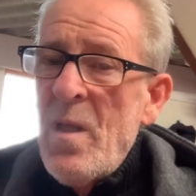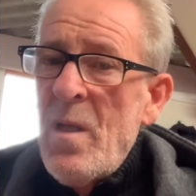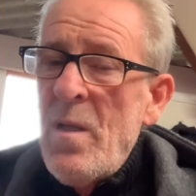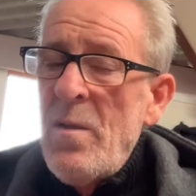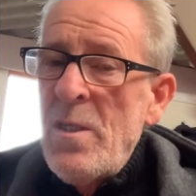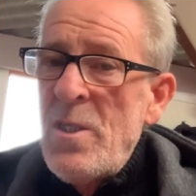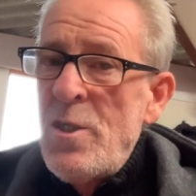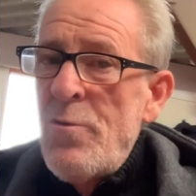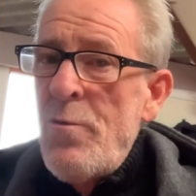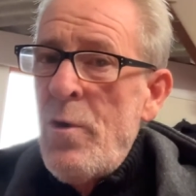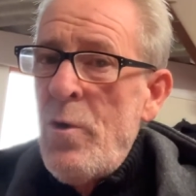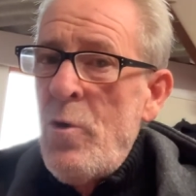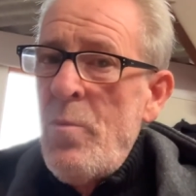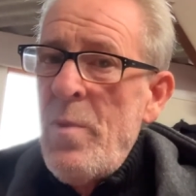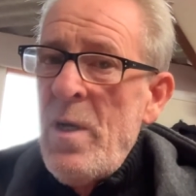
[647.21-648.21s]
This is a
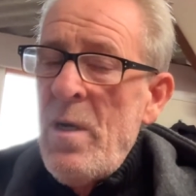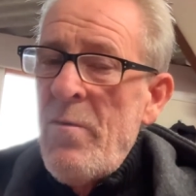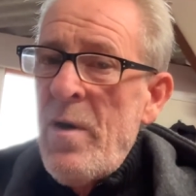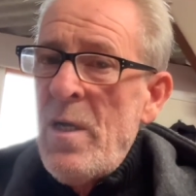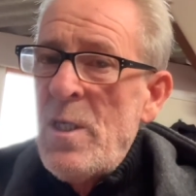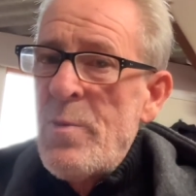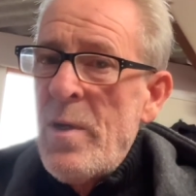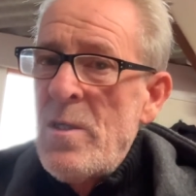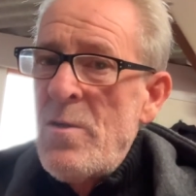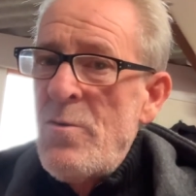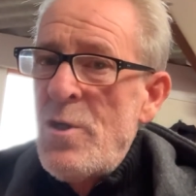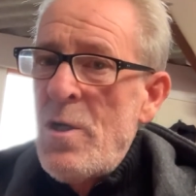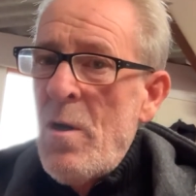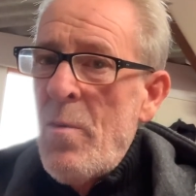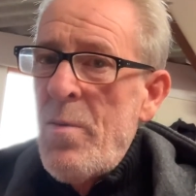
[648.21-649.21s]
room in a very expensive
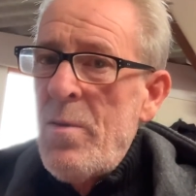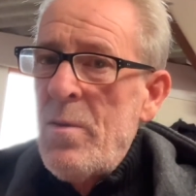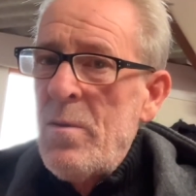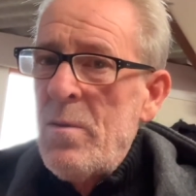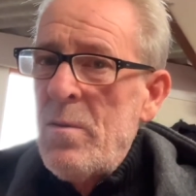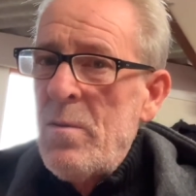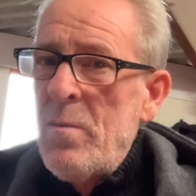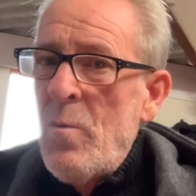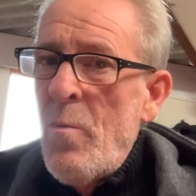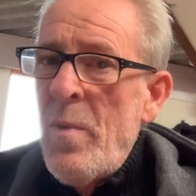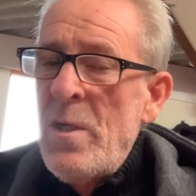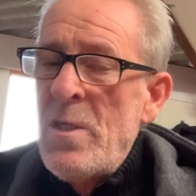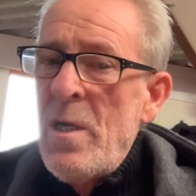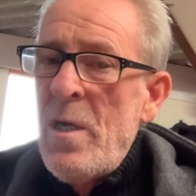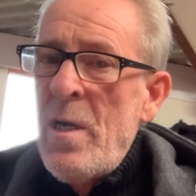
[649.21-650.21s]
shop. I won't
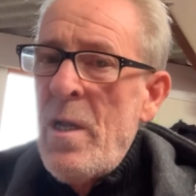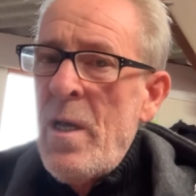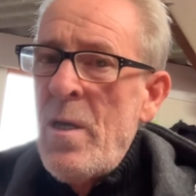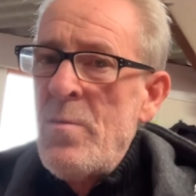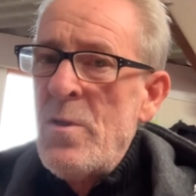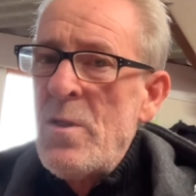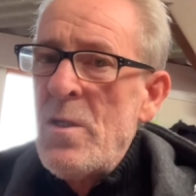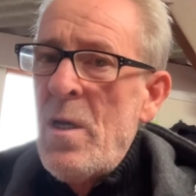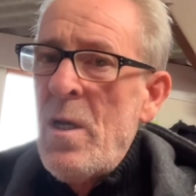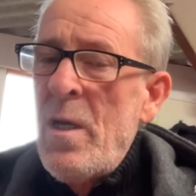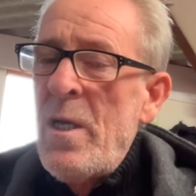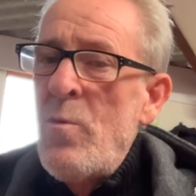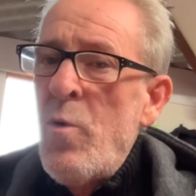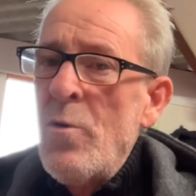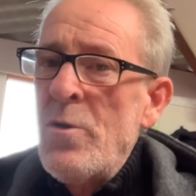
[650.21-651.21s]
mention any names.
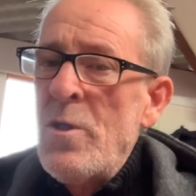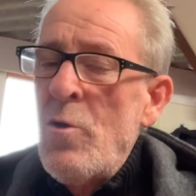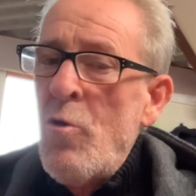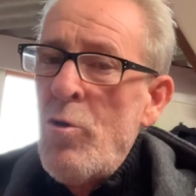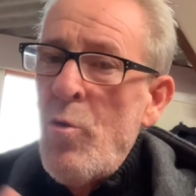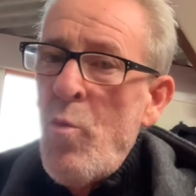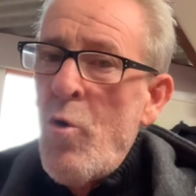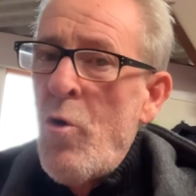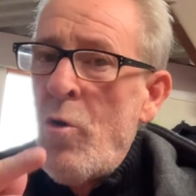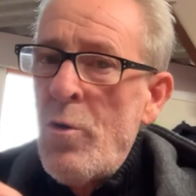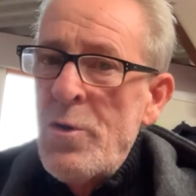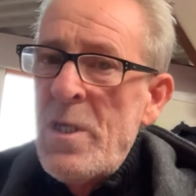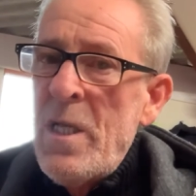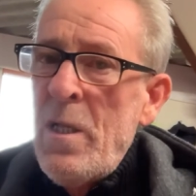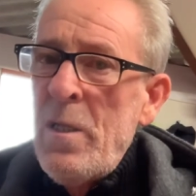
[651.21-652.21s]
He wanted all the
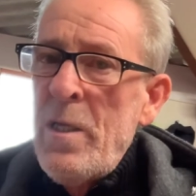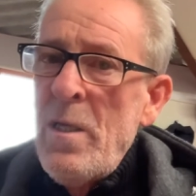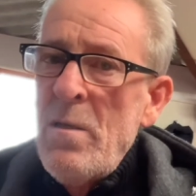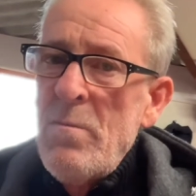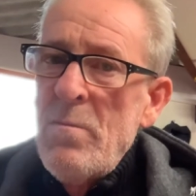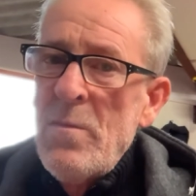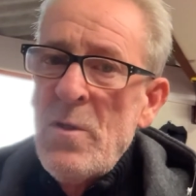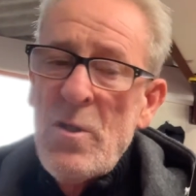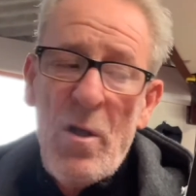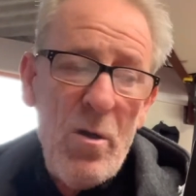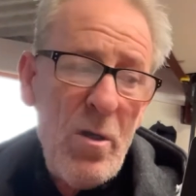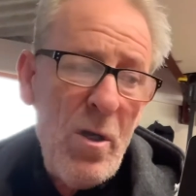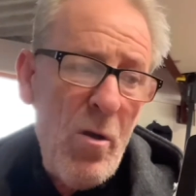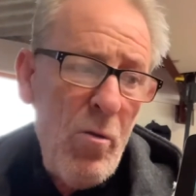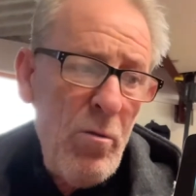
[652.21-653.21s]
walls gilding,
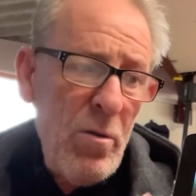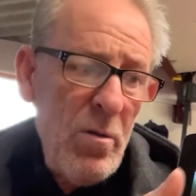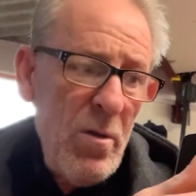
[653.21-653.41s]
solid gold.